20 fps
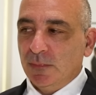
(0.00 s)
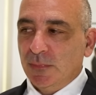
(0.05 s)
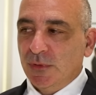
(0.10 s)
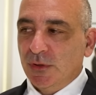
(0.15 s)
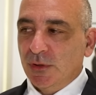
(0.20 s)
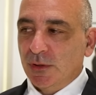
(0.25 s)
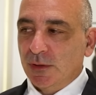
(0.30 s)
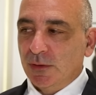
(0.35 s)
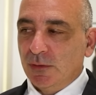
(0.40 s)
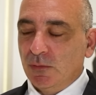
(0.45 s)

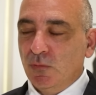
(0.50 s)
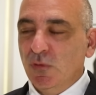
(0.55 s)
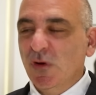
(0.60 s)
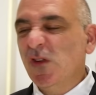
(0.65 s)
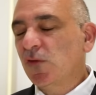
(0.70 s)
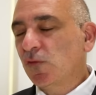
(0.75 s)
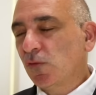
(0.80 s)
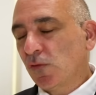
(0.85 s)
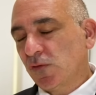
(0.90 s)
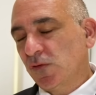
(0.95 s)
the
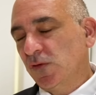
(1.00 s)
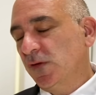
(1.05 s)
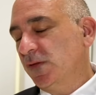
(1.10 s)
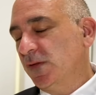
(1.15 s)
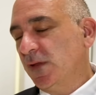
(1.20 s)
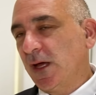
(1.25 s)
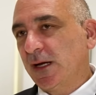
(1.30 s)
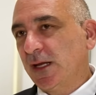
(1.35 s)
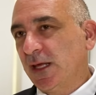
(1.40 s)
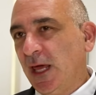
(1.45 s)

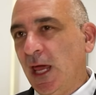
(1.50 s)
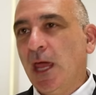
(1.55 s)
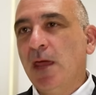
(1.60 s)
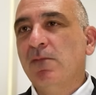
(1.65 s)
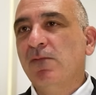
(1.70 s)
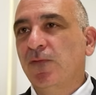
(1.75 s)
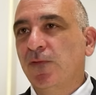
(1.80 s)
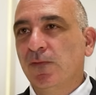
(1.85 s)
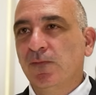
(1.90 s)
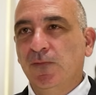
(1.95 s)
resources that
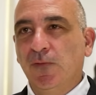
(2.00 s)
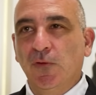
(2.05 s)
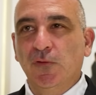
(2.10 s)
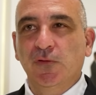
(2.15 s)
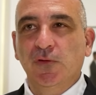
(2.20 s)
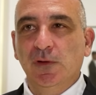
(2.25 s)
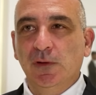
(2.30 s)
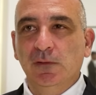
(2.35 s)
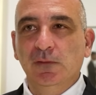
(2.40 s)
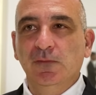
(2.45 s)
came from
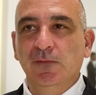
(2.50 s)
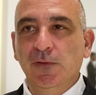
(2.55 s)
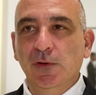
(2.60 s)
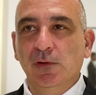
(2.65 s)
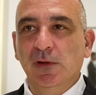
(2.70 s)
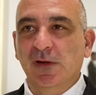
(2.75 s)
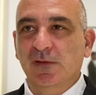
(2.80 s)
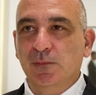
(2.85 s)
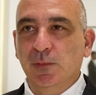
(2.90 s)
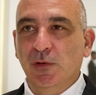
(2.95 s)
fossil
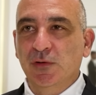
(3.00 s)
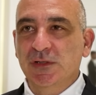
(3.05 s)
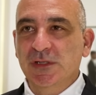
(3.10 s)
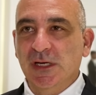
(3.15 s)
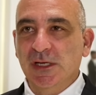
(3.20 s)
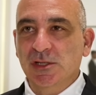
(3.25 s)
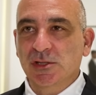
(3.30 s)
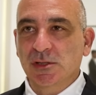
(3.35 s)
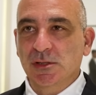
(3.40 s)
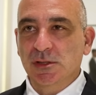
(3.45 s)
fuel
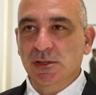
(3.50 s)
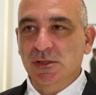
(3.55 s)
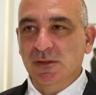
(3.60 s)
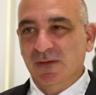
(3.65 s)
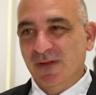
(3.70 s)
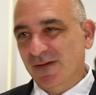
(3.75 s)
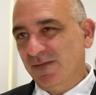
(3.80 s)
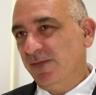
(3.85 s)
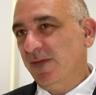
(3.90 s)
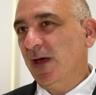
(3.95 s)
exploitation
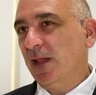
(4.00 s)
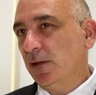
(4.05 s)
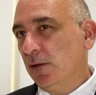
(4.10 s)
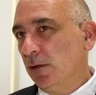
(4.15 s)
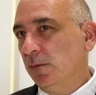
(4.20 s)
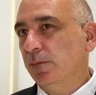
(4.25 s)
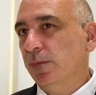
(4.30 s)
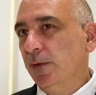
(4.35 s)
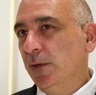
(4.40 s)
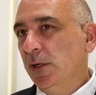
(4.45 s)
to
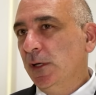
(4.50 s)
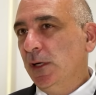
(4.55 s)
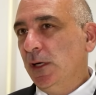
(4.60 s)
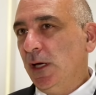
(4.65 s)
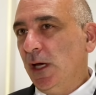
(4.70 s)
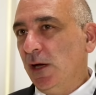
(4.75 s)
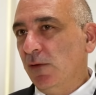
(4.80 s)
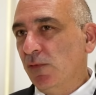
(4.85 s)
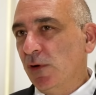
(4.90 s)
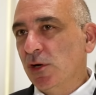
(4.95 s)
develop
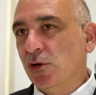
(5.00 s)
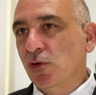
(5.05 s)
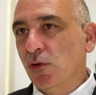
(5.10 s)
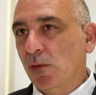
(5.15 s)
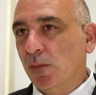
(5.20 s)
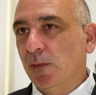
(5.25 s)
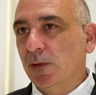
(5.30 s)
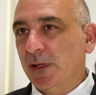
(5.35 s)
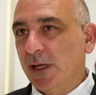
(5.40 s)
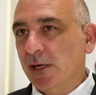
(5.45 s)
a
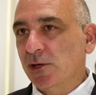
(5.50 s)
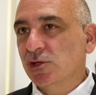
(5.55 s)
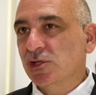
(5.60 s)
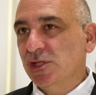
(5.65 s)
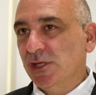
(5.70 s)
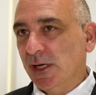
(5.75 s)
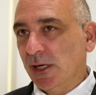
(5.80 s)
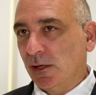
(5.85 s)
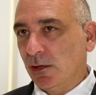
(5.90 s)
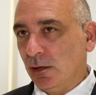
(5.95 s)
renewable
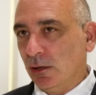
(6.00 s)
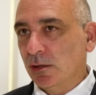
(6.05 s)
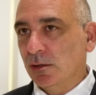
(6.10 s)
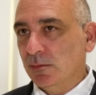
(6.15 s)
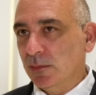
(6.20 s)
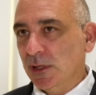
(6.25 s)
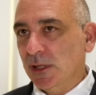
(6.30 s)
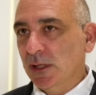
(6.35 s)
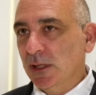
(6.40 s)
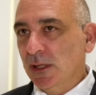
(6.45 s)
energy
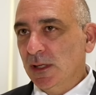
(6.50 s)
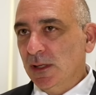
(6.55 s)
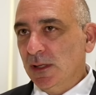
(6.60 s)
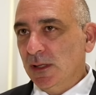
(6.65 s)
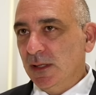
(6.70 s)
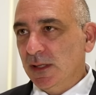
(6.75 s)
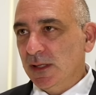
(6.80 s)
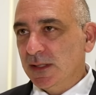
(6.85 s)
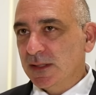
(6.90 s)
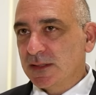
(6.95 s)
economy
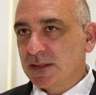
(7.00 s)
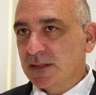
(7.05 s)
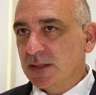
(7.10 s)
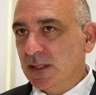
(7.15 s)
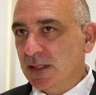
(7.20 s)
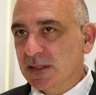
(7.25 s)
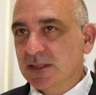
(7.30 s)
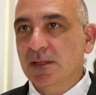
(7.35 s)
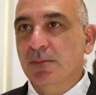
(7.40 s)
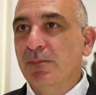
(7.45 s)

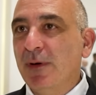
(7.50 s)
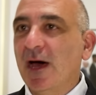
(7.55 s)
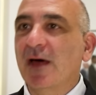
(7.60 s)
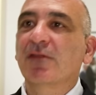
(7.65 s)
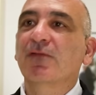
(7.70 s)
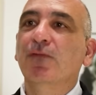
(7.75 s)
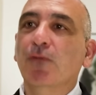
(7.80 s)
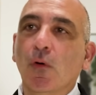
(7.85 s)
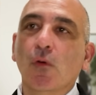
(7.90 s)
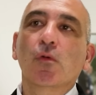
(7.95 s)
is the
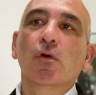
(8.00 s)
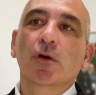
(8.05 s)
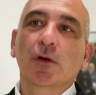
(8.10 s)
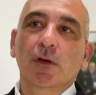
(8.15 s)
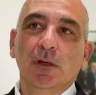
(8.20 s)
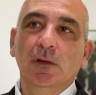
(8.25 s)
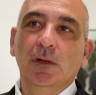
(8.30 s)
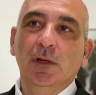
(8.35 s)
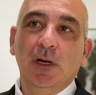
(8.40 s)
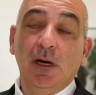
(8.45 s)
path forward.
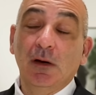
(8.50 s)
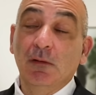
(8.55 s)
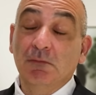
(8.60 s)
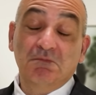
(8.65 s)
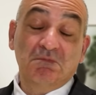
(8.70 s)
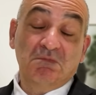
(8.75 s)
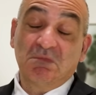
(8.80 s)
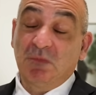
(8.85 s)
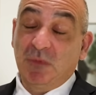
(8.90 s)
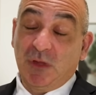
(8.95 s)
And I
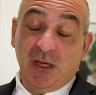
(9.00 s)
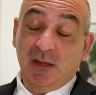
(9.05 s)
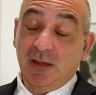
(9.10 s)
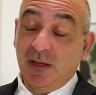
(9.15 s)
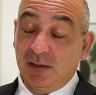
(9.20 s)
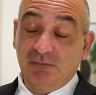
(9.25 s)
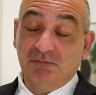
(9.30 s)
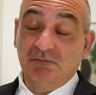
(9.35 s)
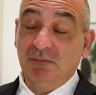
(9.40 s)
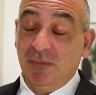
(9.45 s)
don't think
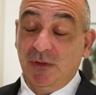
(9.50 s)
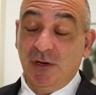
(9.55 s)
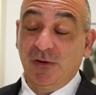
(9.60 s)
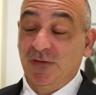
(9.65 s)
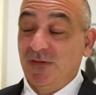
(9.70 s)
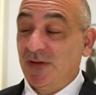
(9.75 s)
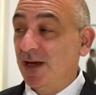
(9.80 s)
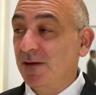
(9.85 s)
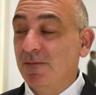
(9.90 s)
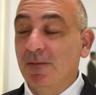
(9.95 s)
that
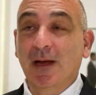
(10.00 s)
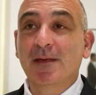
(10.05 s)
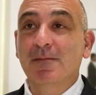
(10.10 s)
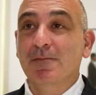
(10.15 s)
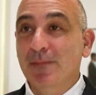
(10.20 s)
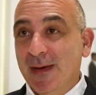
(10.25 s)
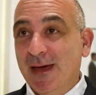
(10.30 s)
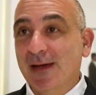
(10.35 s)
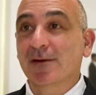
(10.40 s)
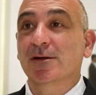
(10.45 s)
there's anybody
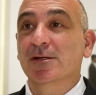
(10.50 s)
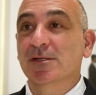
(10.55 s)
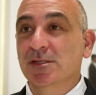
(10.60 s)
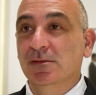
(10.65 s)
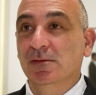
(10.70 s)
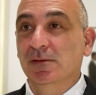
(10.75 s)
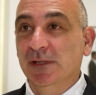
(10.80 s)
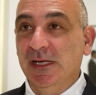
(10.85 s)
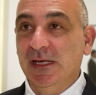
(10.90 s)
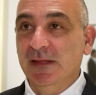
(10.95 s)
better
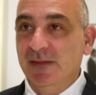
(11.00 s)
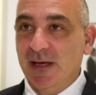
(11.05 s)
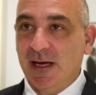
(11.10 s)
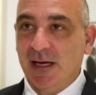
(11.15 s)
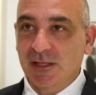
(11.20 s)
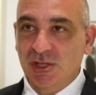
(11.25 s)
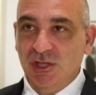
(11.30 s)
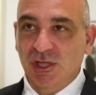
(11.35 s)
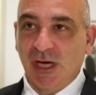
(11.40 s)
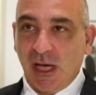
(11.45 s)
to lead
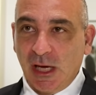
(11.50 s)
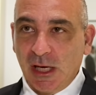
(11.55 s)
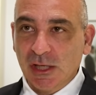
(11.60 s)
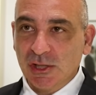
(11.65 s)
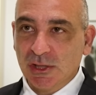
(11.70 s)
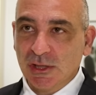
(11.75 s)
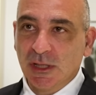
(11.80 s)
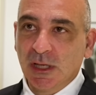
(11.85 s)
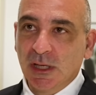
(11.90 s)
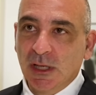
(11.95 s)
that
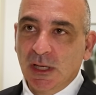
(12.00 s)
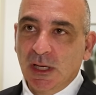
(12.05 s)
change